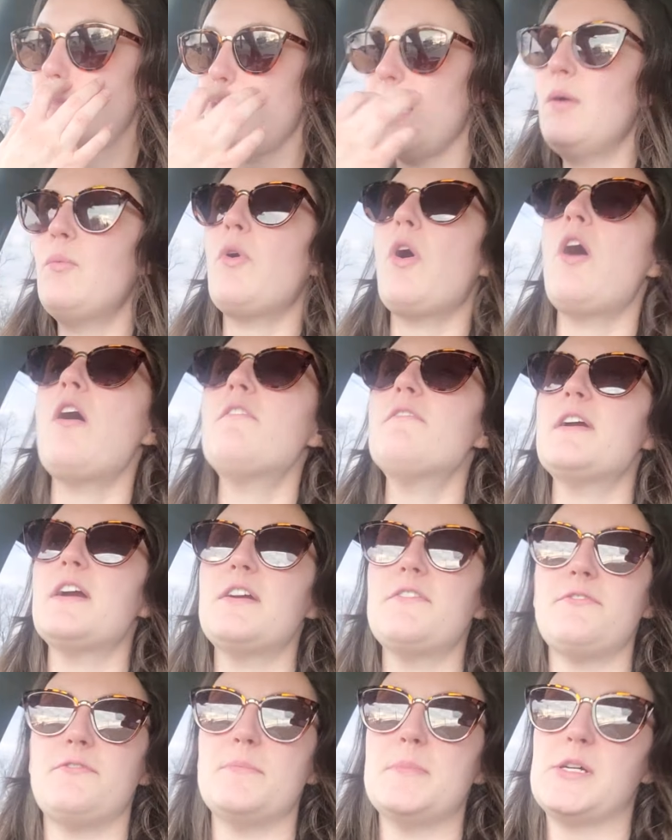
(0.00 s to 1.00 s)
And we're all
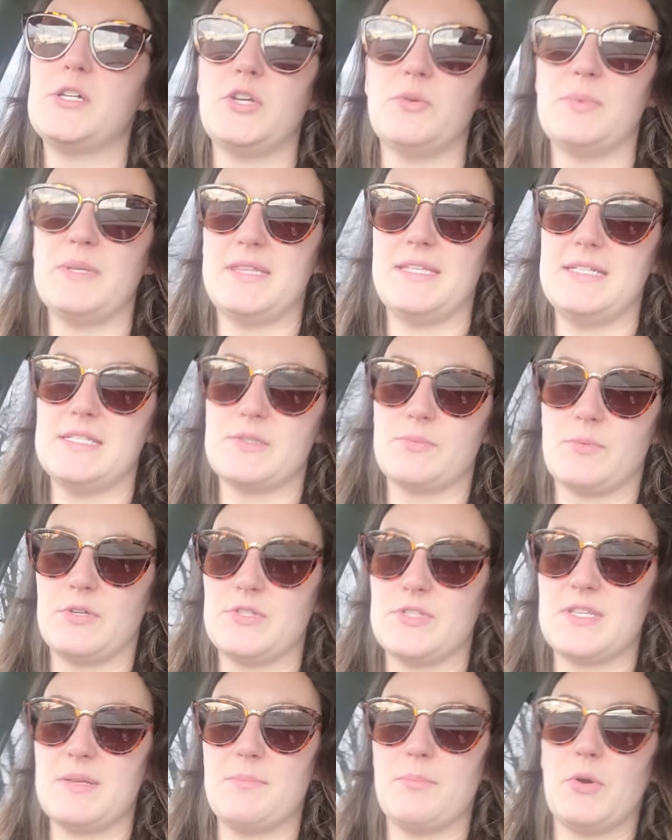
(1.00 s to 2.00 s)
very familiar with these
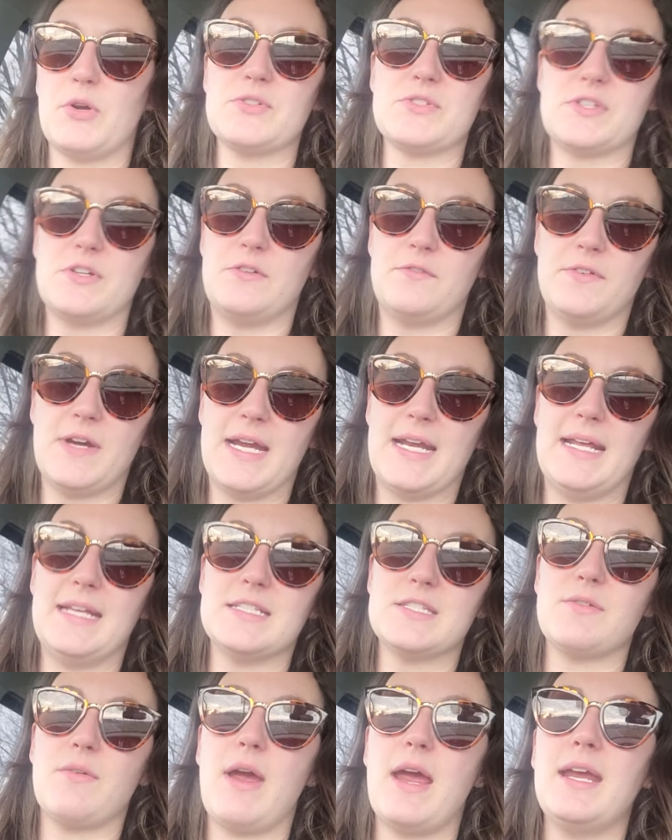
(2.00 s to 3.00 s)
words in personal
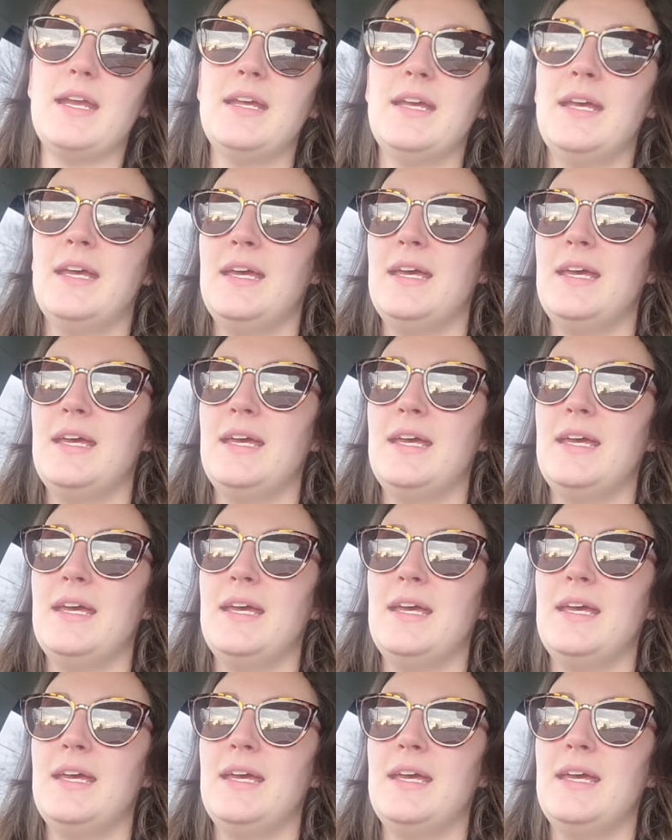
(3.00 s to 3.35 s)
finance, right?